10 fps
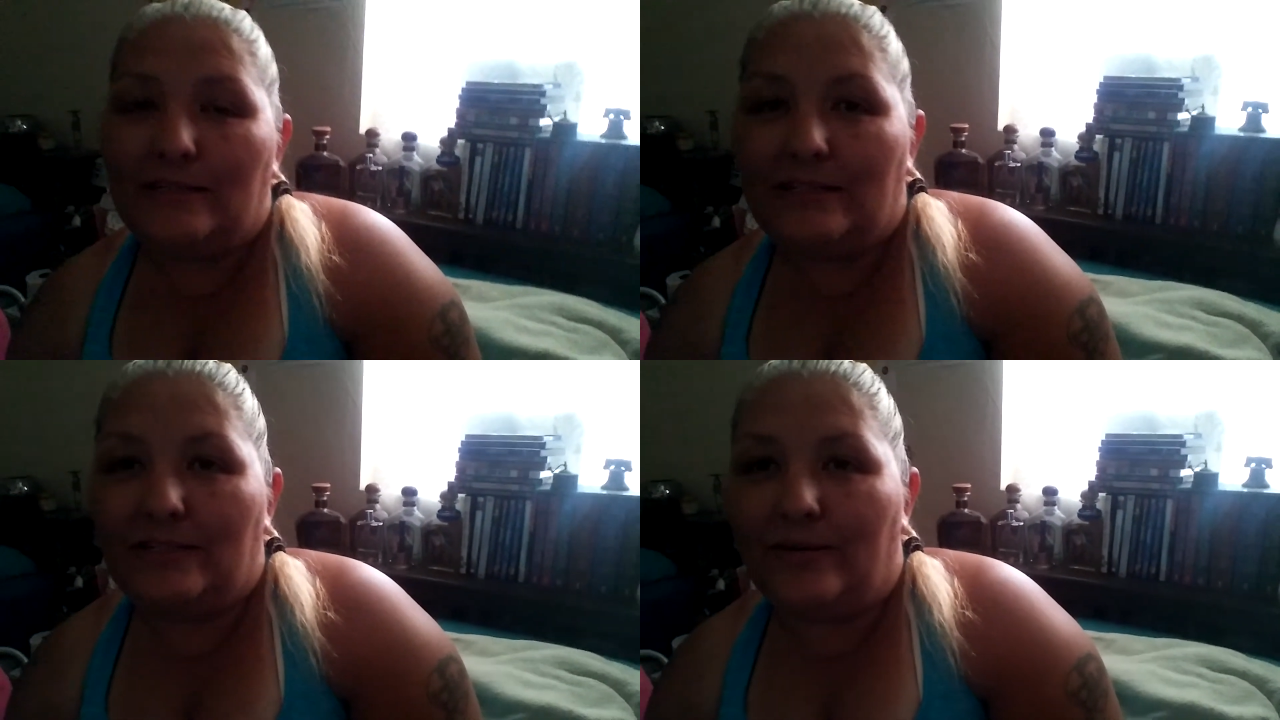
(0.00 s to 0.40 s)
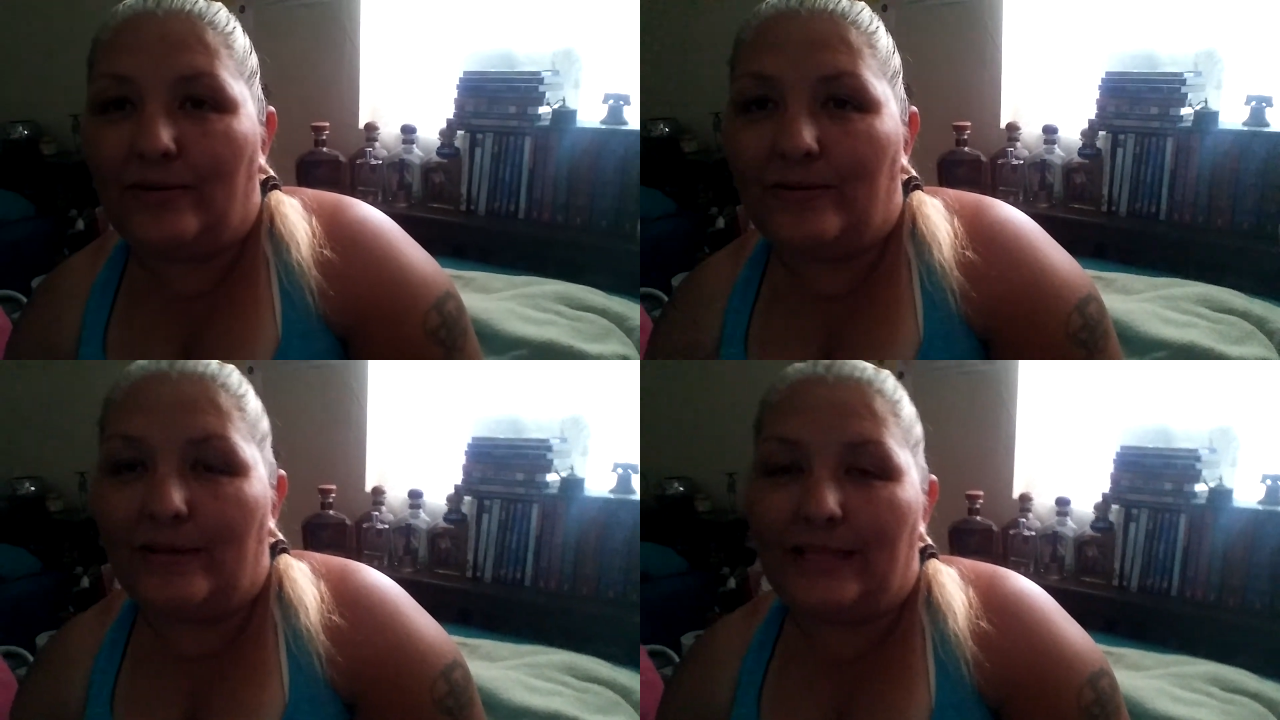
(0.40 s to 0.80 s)

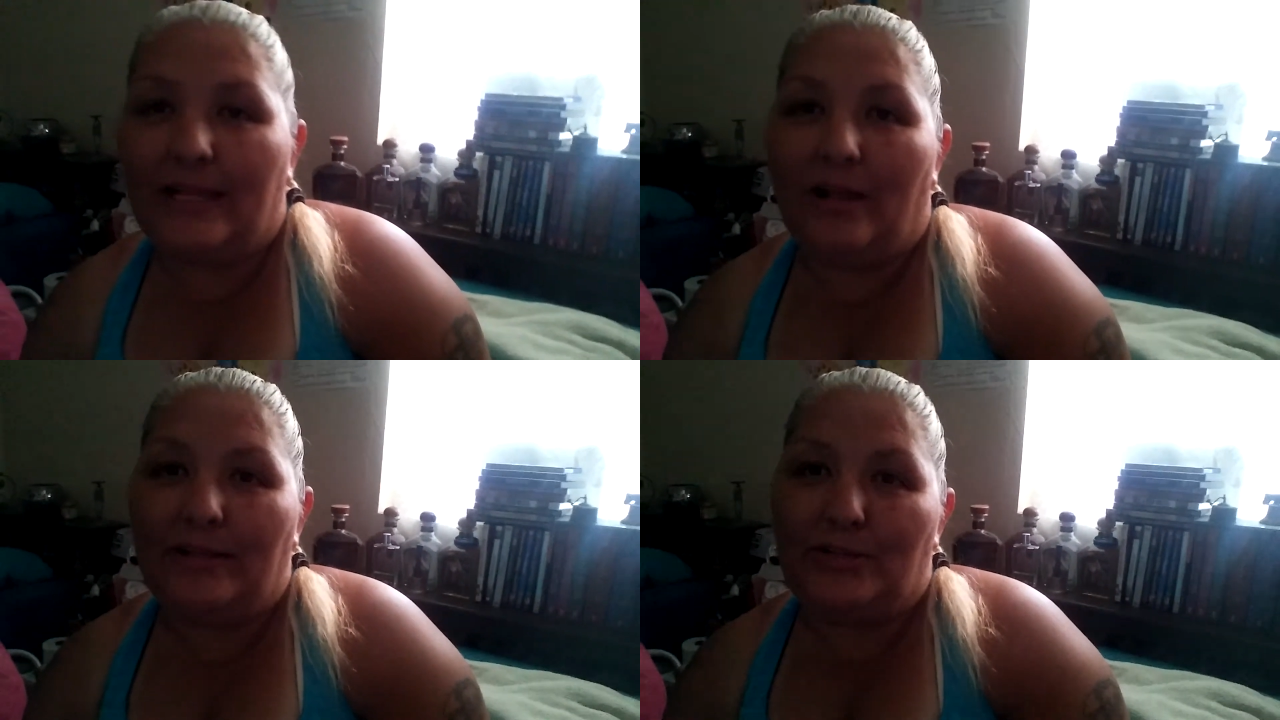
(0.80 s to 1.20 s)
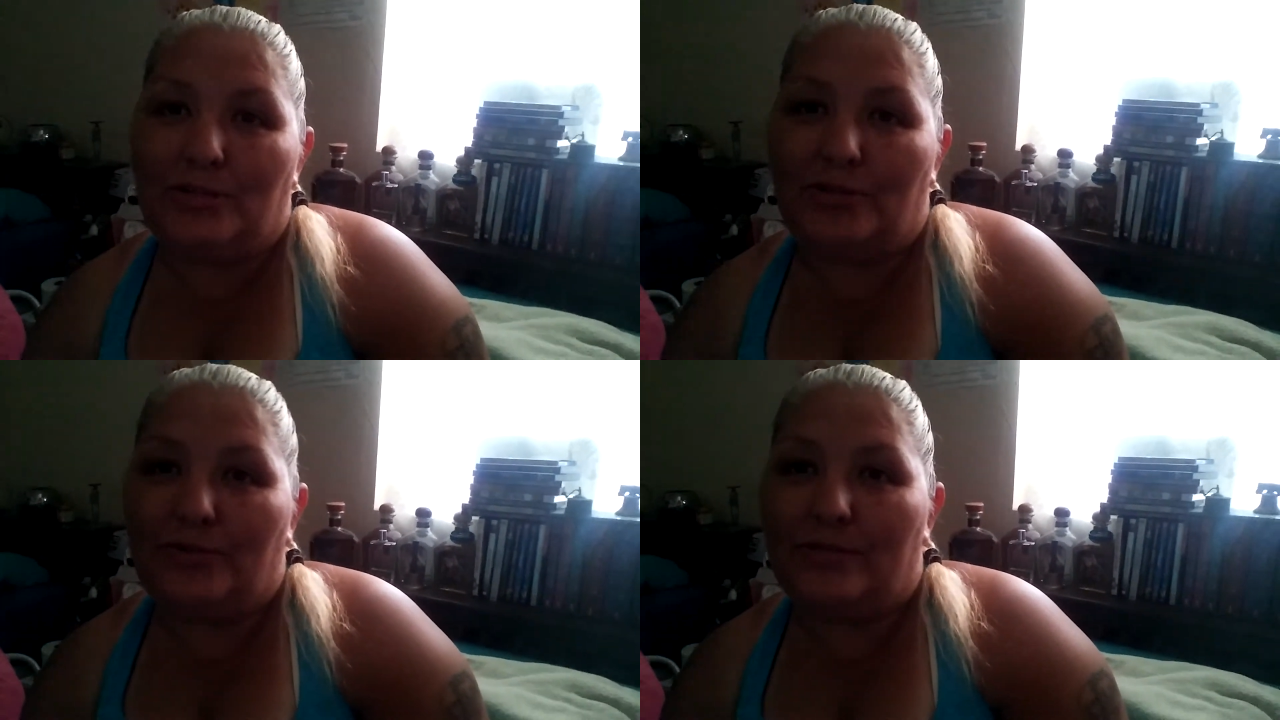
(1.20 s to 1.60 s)
so and then I'll
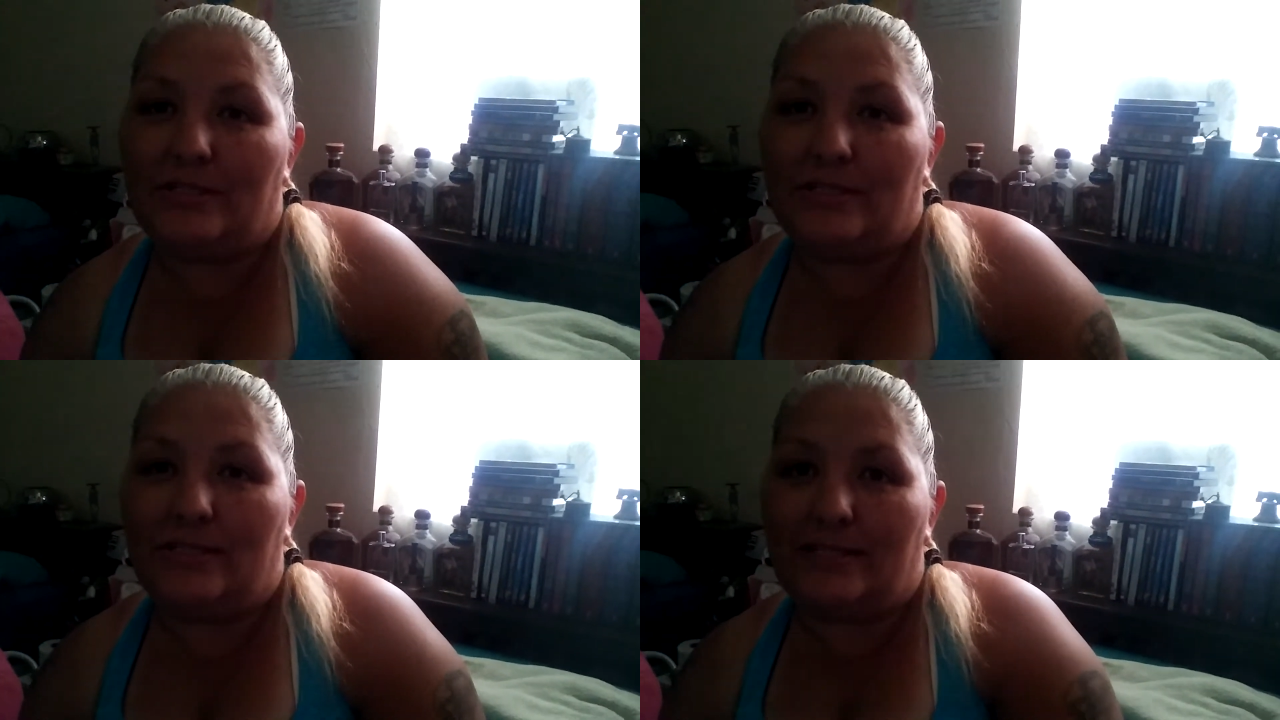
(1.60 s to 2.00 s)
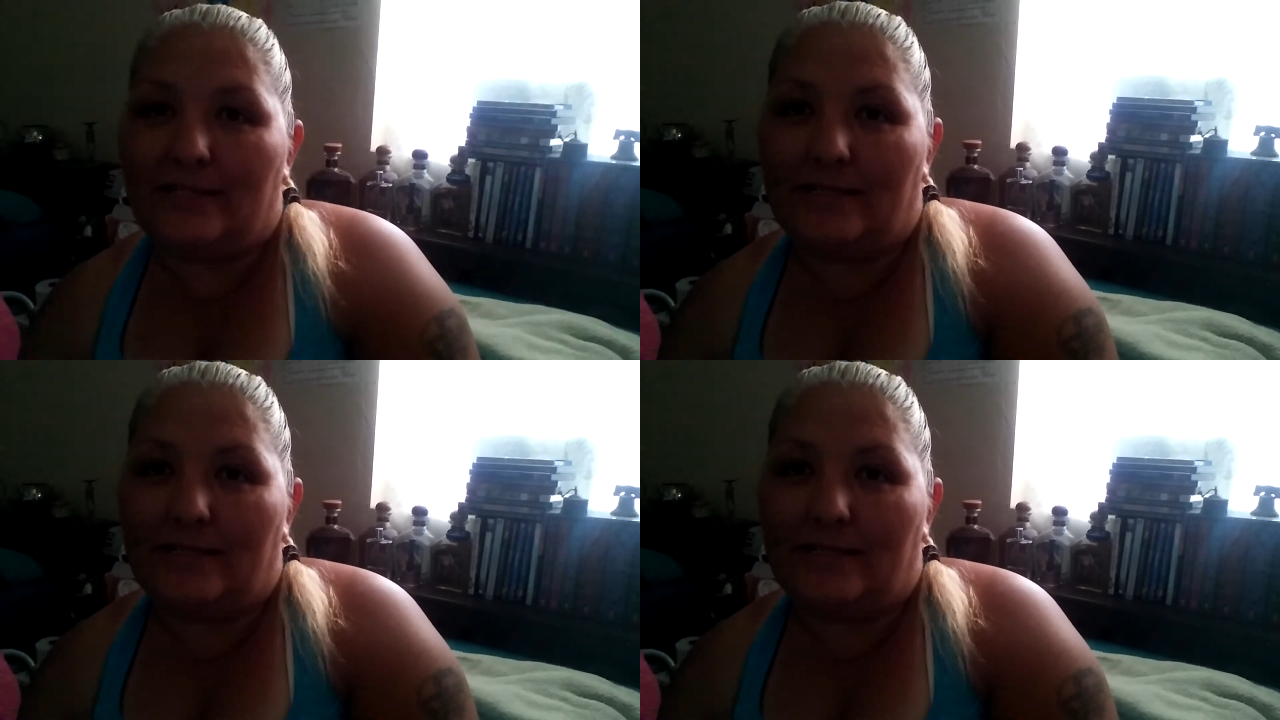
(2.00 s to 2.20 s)
introduce